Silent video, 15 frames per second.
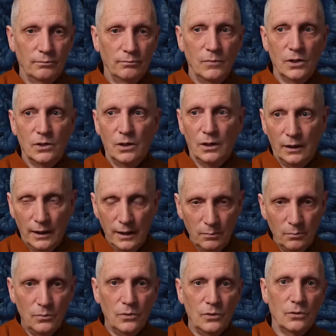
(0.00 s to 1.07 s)
missing
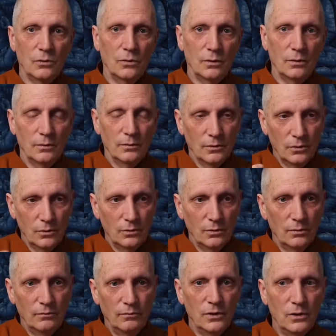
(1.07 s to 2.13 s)
limbs or
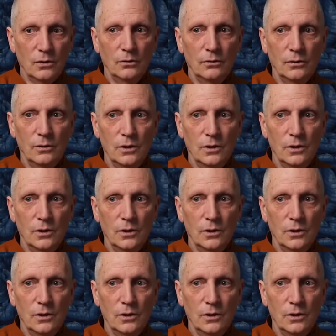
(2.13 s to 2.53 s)
certain physical